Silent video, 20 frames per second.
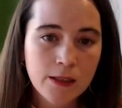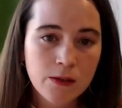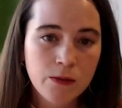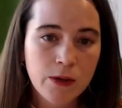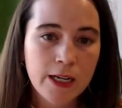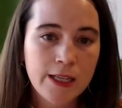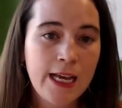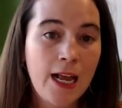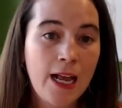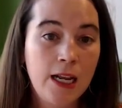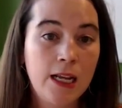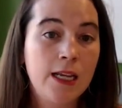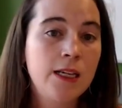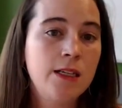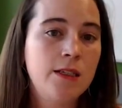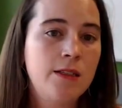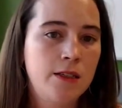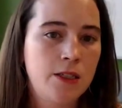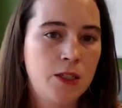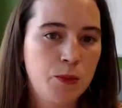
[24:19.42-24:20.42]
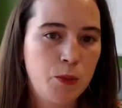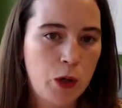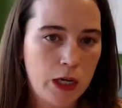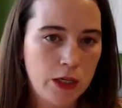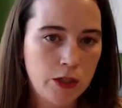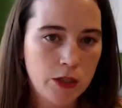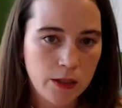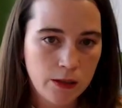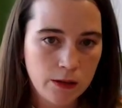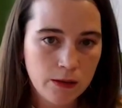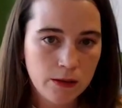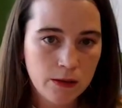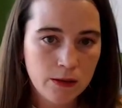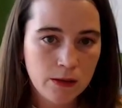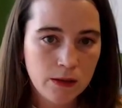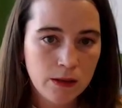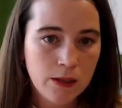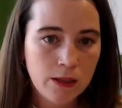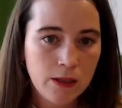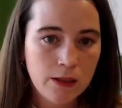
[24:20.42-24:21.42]
Right? That is a depression.
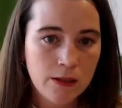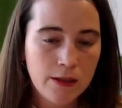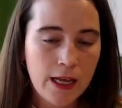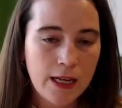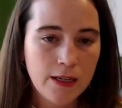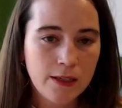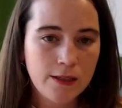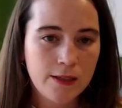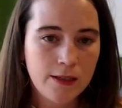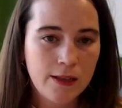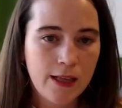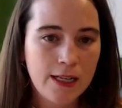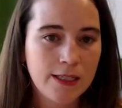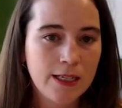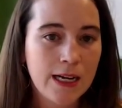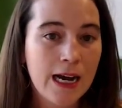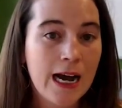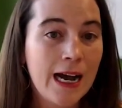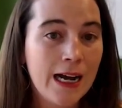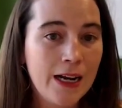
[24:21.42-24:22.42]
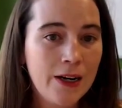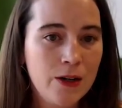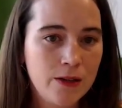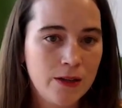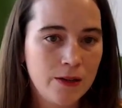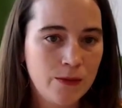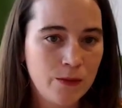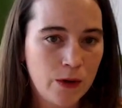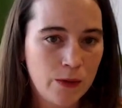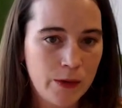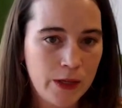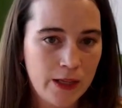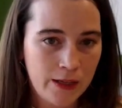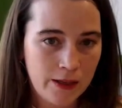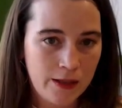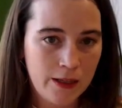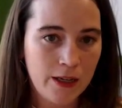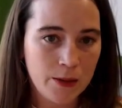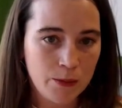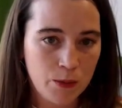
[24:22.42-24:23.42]
That is higher than what we think
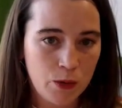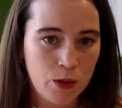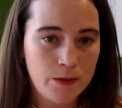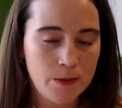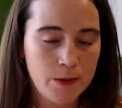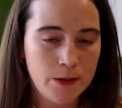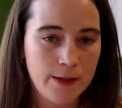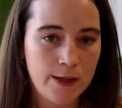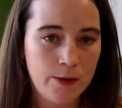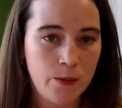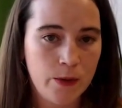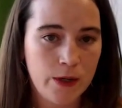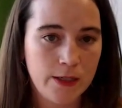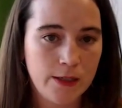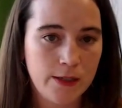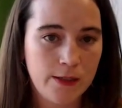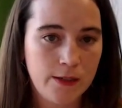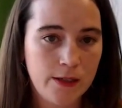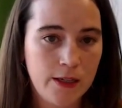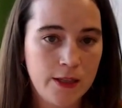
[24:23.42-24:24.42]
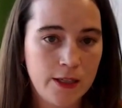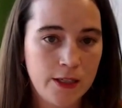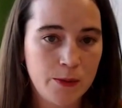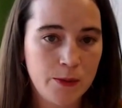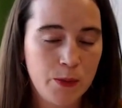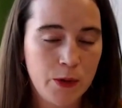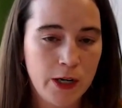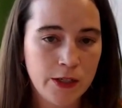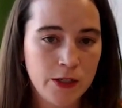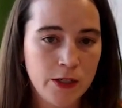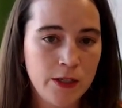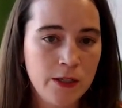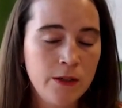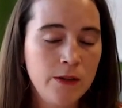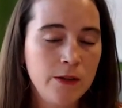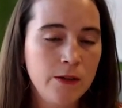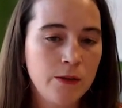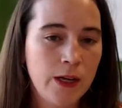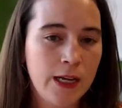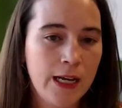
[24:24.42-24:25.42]
the unemployment rate was in the
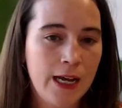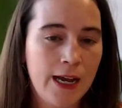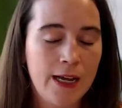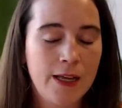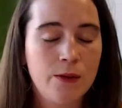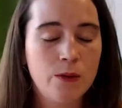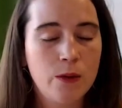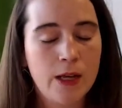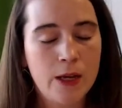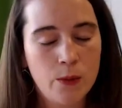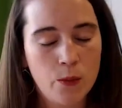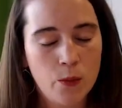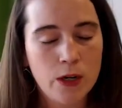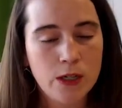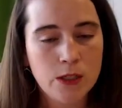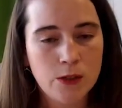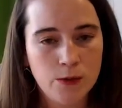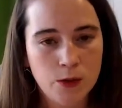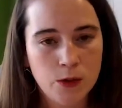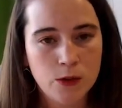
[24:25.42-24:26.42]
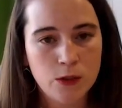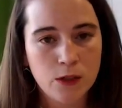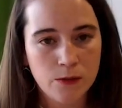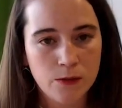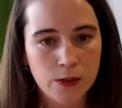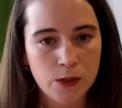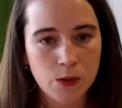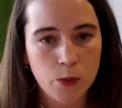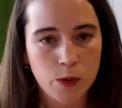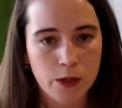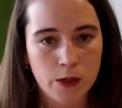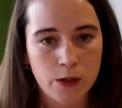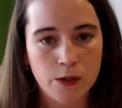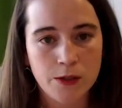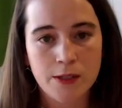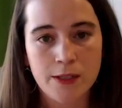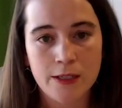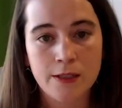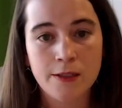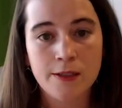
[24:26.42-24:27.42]
Depression. It was for service
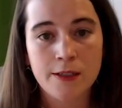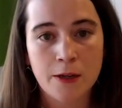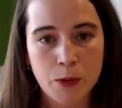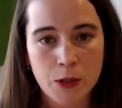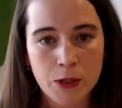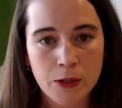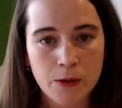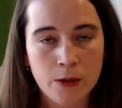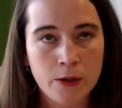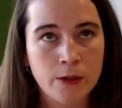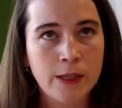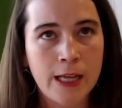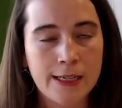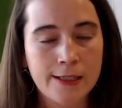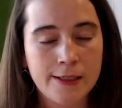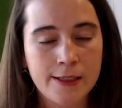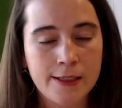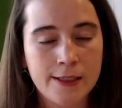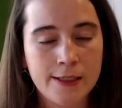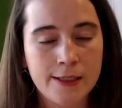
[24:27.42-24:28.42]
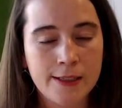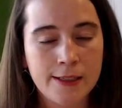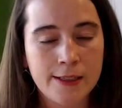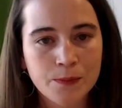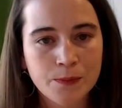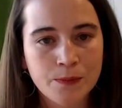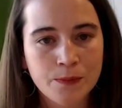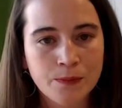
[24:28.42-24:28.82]
workers this summer or last summer.